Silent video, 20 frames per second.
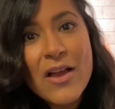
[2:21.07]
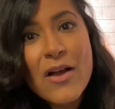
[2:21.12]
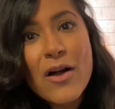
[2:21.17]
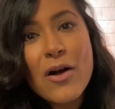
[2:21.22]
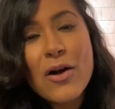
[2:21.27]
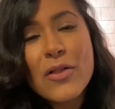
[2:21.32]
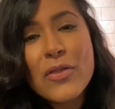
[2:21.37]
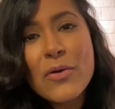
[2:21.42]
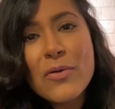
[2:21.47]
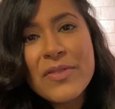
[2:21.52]

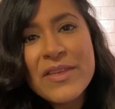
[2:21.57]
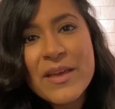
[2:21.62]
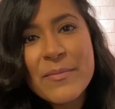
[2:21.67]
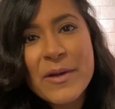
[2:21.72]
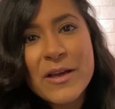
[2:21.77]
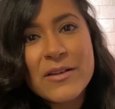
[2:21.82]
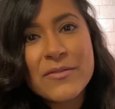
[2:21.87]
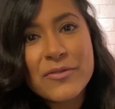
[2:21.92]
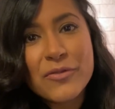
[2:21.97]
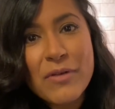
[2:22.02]
Although the
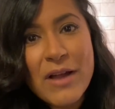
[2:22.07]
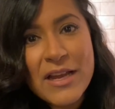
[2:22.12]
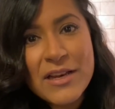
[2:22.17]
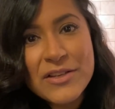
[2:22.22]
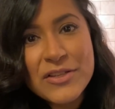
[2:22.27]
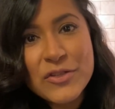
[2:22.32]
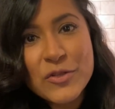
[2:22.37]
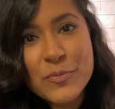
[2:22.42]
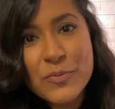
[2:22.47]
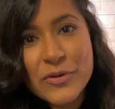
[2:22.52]
amount of
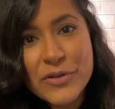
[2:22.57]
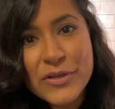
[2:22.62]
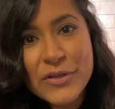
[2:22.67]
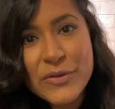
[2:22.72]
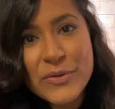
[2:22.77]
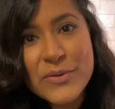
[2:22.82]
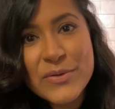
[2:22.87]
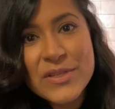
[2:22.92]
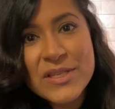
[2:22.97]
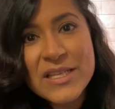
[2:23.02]
gratitude
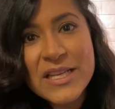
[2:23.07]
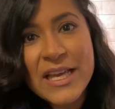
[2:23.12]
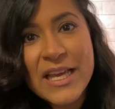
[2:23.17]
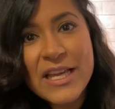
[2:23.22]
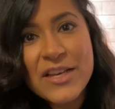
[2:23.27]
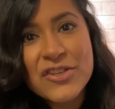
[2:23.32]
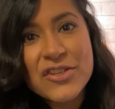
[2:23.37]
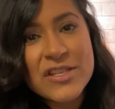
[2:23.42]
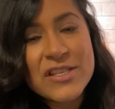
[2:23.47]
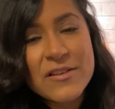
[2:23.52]
produced
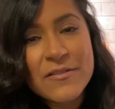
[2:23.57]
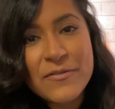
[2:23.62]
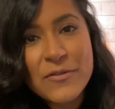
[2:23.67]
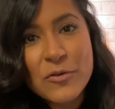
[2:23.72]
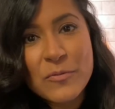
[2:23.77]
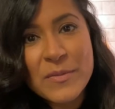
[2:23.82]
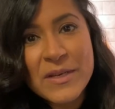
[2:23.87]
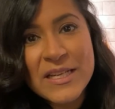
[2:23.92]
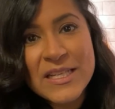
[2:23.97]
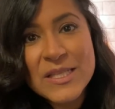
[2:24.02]
in just a
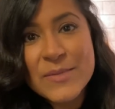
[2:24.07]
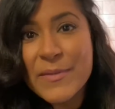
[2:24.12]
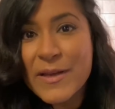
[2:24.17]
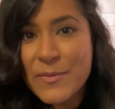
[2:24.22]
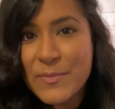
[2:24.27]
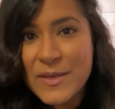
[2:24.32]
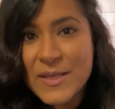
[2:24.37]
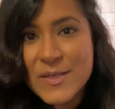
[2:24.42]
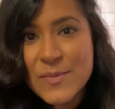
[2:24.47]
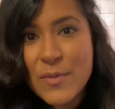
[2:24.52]
few minutes
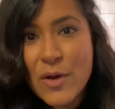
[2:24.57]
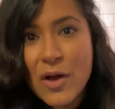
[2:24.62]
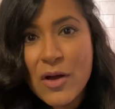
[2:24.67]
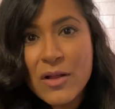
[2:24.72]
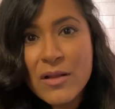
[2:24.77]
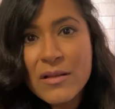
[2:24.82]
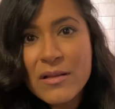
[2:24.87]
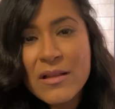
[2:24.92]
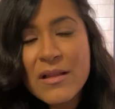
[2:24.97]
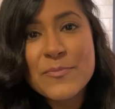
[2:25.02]
might be
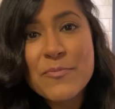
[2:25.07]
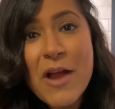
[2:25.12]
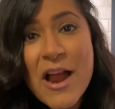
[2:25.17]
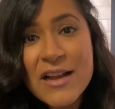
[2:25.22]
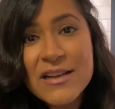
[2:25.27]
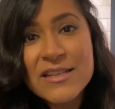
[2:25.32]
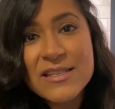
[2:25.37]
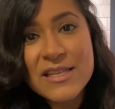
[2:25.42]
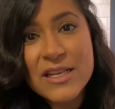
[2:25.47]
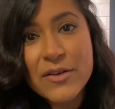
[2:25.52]
small,
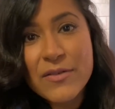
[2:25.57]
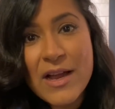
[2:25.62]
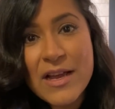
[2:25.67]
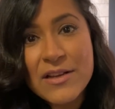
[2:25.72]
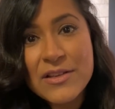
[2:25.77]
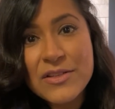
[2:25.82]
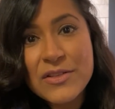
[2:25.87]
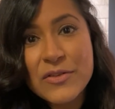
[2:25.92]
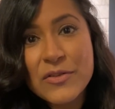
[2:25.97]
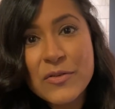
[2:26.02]
practicing
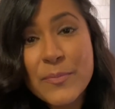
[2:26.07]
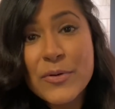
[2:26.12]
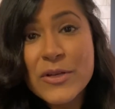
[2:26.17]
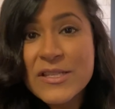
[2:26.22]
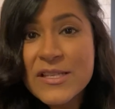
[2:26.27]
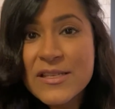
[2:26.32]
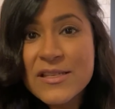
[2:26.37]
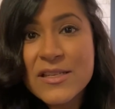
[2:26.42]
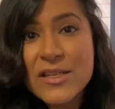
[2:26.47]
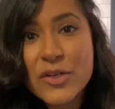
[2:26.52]
gratitude
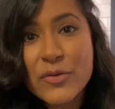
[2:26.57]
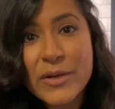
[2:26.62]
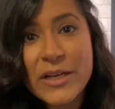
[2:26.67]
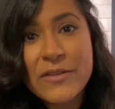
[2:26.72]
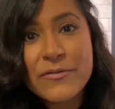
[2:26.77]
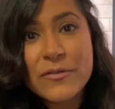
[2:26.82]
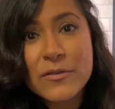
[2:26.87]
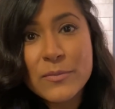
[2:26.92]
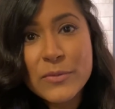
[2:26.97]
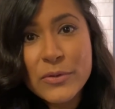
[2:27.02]
puts us in a
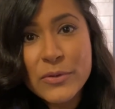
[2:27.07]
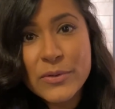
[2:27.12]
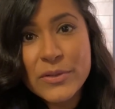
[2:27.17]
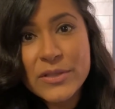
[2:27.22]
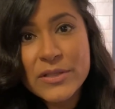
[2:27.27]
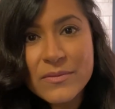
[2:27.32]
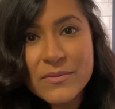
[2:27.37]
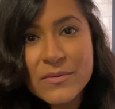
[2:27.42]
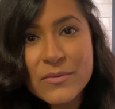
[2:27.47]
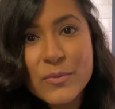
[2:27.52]
grateful mood.
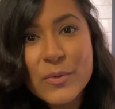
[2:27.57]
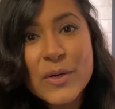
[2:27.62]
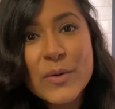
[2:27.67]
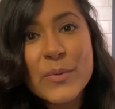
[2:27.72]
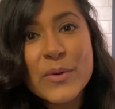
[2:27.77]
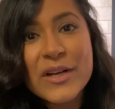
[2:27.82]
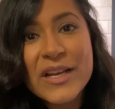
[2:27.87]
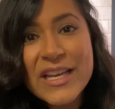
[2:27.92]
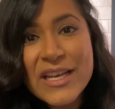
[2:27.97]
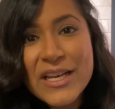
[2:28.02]
When
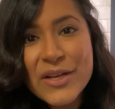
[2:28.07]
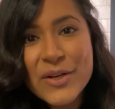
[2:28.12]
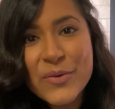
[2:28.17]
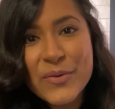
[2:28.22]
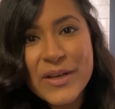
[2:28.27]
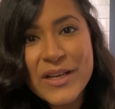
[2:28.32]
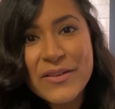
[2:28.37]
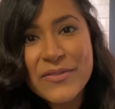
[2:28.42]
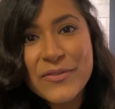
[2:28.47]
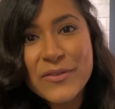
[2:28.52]
we're in a
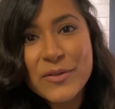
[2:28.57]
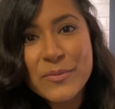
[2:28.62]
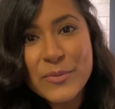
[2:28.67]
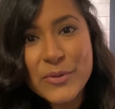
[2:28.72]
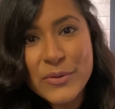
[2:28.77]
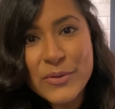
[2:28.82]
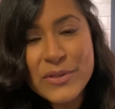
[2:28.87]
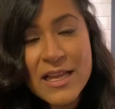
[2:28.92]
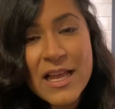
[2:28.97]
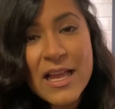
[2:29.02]
grateful
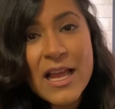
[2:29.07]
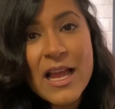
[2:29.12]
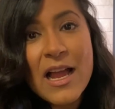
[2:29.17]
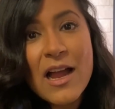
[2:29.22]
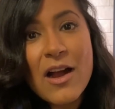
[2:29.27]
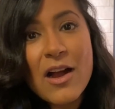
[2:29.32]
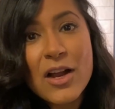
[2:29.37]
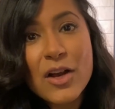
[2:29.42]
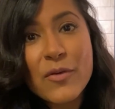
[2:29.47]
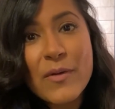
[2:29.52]
mood,
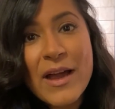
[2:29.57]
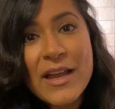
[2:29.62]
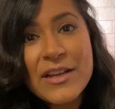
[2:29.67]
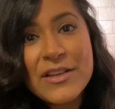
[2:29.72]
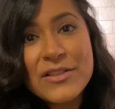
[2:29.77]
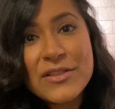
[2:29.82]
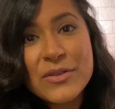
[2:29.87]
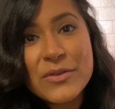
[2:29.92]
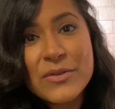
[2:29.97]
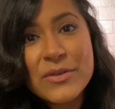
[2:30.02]
our
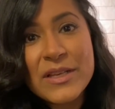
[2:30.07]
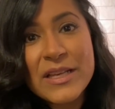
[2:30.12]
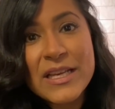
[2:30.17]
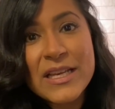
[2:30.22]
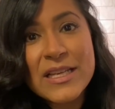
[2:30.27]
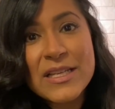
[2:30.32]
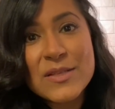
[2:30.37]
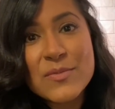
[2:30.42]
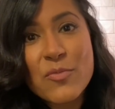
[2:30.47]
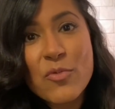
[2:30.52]
gratitude
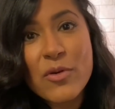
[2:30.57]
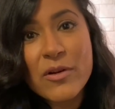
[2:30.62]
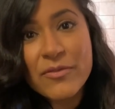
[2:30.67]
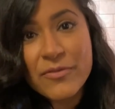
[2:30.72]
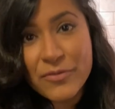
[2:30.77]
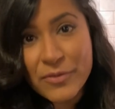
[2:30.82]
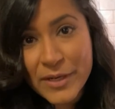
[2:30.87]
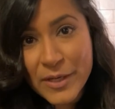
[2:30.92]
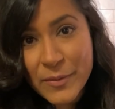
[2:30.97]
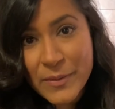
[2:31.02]
is more
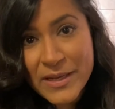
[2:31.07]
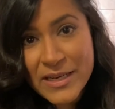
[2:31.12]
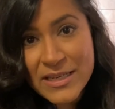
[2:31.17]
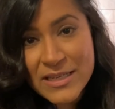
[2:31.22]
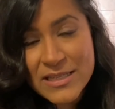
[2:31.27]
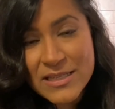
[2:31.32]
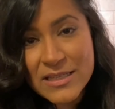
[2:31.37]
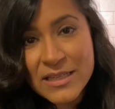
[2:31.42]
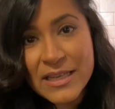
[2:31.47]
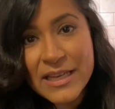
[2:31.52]

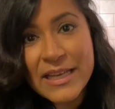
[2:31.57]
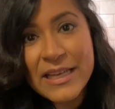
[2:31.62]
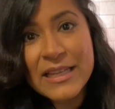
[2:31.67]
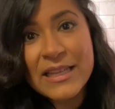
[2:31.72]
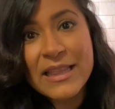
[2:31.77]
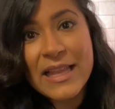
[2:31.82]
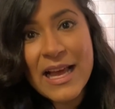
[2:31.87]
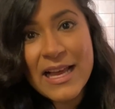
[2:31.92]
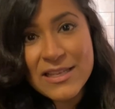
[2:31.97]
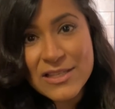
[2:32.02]
frequent, it
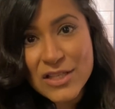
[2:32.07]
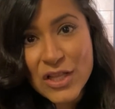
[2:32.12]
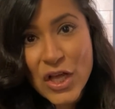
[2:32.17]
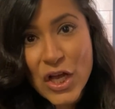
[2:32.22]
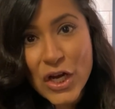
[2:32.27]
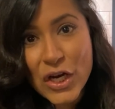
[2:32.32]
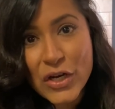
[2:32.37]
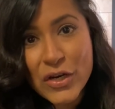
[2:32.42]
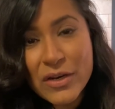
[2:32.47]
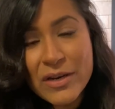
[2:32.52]
lasts
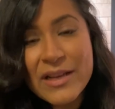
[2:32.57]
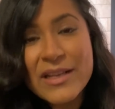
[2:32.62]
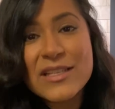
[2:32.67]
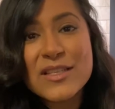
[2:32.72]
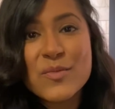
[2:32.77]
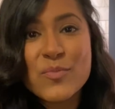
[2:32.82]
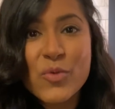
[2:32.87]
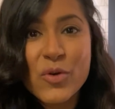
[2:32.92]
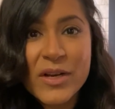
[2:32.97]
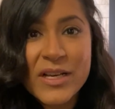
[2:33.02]
longer,
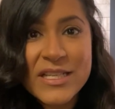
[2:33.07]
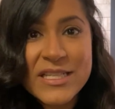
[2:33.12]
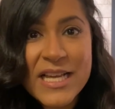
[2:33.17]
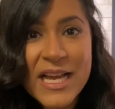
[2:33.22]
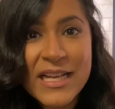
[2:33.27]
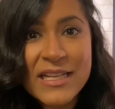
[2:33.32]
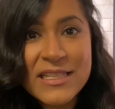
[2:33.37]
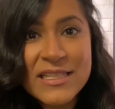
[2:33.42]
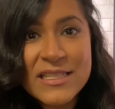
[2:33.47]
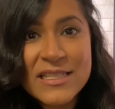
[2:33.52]
it's more
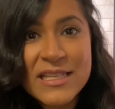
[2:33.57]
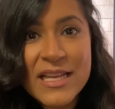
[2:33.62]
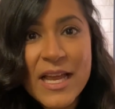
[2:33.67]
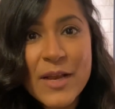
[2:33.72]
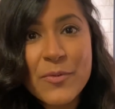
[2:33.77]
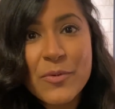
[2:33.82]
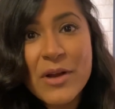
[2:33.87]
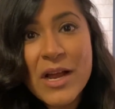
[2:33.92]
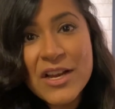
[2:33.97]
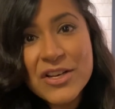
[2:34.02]
intense,
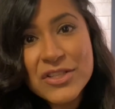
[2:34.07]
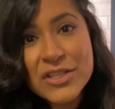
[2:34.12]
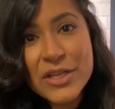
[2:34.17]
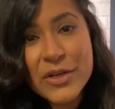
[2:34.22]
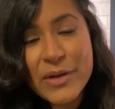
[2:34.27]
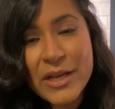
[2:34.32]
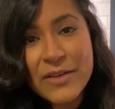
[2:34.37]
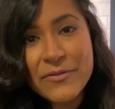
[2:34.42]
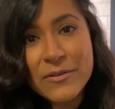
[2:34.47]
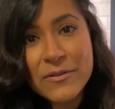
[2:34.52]
and we're actually
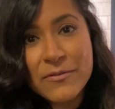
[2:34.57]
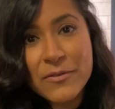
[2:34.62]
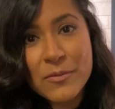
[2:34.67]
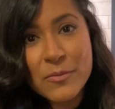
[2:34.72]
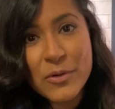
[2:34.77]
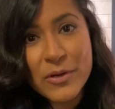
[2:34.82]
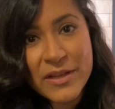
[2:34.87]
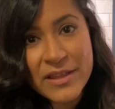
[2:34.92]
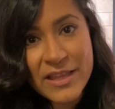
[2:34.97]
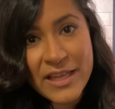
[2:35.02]
grateful for
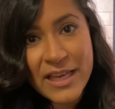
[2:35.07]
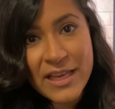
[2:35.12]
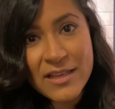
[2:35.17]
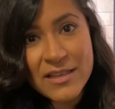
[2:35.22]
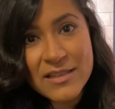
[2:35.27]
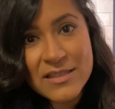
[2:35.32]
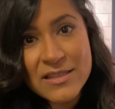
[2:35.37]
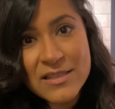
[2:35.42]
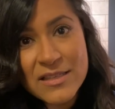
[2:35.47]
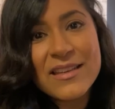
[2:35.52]
more
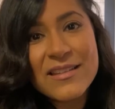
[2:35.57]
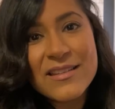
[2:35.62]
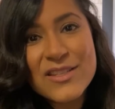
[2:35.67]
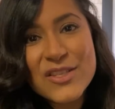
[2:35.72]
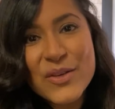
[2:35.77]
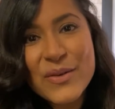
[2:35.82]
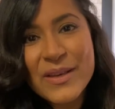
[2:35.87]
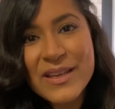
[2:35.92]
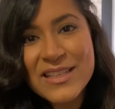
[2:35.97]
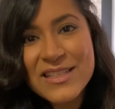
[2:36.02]
things.
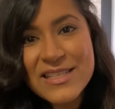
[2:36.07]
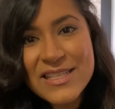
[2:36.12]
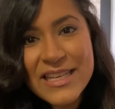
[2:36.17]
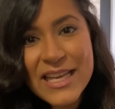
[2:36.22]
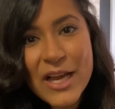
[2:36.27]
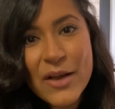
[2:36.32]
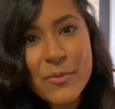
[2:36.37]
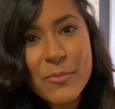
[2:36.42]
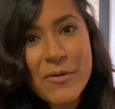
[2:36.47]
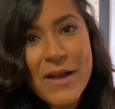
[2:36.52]
So you can see
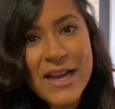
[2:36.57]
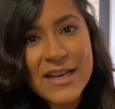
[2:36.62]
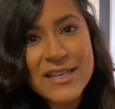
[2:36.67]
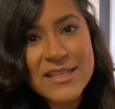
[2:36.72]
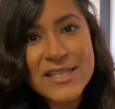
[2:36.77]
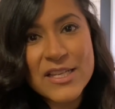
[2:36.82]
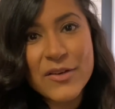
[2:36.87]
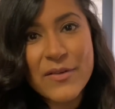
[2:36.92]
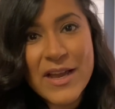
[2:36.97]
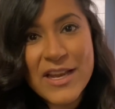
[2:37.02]
how
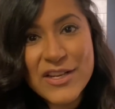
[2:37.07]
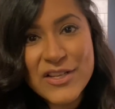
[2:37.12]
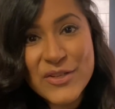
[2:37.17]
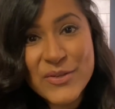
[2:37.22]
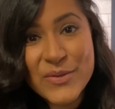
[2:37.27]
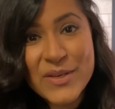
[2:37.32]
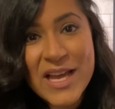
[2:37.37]
practicing gratitude